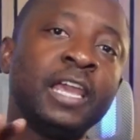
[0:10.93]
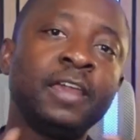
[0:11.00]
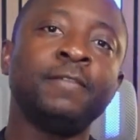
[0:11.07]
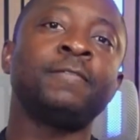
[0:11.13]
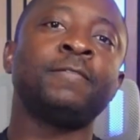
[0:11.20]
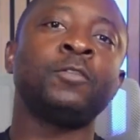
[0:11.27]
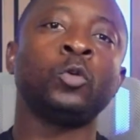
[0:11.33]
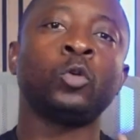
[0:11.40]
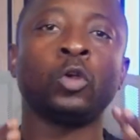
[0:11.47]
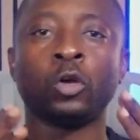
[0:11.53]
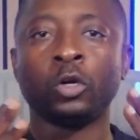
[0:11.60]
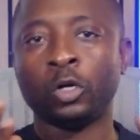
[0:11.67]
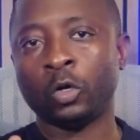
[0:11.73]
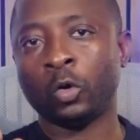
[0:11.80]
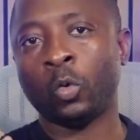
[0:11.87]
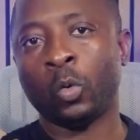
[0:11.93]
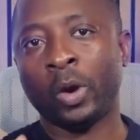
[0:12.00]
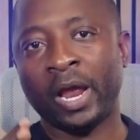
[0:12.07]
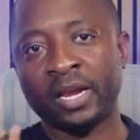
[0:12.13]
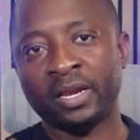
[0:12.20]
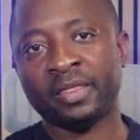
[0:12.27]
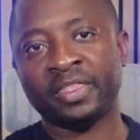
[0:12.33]
if you don't know
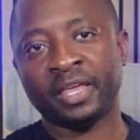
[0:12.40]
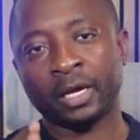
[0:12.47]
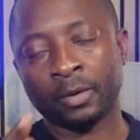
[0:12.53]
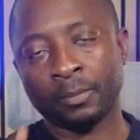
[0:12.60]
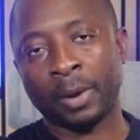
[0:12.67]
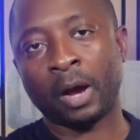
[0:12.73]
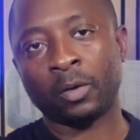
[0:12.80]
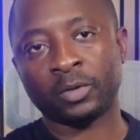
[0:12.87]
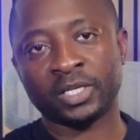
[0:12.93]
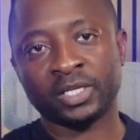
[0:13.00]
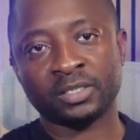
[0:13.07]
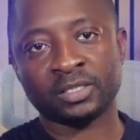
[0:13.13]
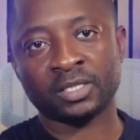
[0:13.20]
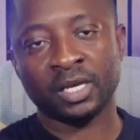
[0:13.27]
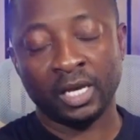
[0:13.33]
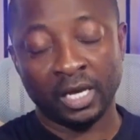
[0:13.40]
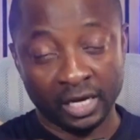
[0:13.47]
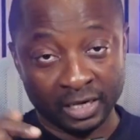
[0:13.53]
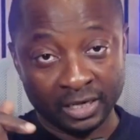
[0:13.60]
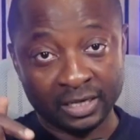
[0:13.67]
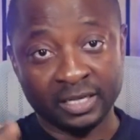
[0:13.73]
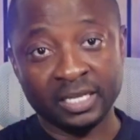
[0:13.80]
anything about it.
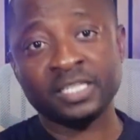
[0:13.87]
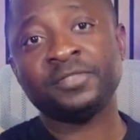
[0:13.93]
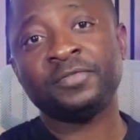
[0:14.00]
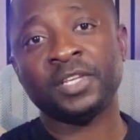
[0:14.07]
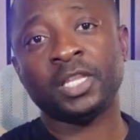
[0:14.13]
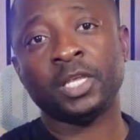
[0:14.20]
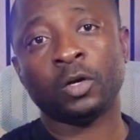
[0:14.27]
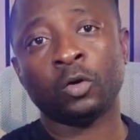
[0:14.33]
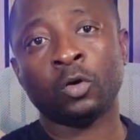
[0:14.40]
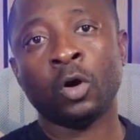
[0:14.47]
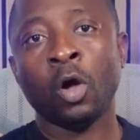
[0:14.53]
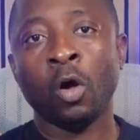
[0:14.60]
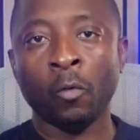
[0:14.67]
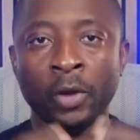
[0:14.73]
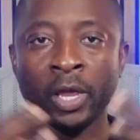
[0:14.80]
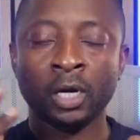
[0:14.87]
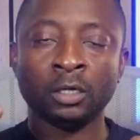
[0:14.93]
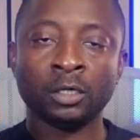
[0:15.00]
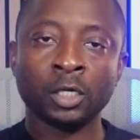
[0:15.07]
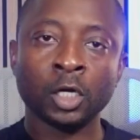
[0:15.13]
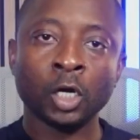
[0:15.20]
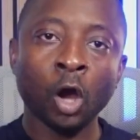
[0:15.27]
In this video, we'll
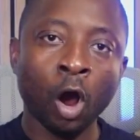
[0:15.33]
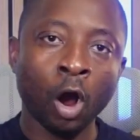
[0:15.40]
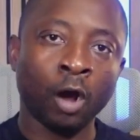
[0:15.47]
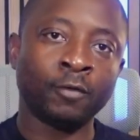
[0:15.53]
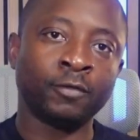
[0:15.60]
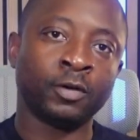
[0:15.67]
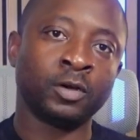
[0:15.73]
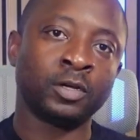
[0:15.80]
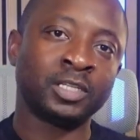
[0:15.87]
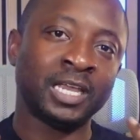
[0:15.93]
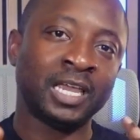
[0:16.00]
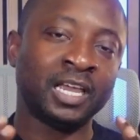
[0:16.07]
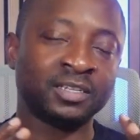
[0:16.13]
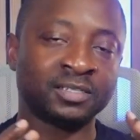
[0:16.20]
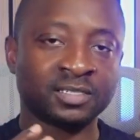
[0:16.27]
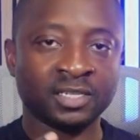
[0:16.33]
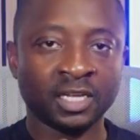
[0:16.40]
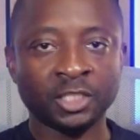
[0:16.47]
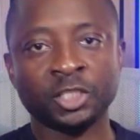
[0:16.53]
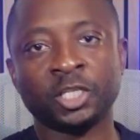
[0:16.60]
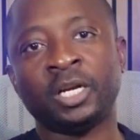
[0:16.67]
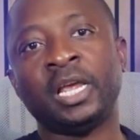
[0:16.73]
cover the
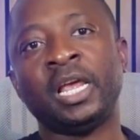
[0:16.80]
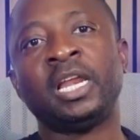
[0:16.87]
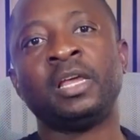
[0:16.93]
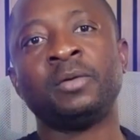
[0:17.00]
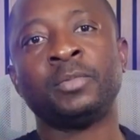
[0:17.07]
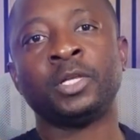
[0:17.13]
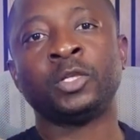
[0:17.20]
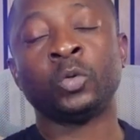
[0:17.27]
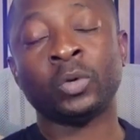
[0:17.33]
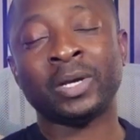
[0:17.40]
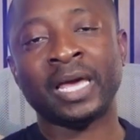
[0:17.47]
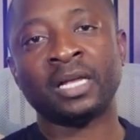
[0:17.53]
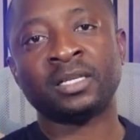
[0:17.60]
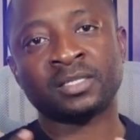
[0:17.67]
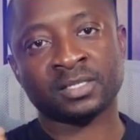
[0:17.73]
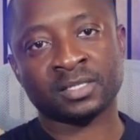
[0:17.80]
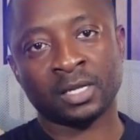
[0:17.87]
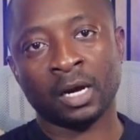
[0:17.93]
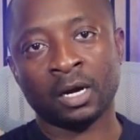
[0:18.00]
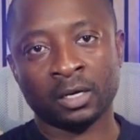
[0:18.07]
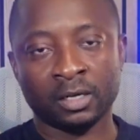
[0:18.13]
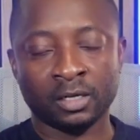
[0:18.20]
essential element to get
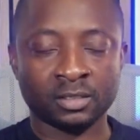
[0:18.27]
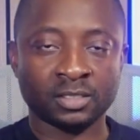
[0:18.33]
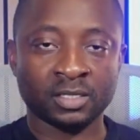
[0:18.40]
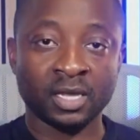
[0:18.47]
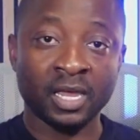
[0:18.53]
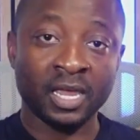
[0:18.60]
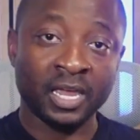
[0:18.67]
started: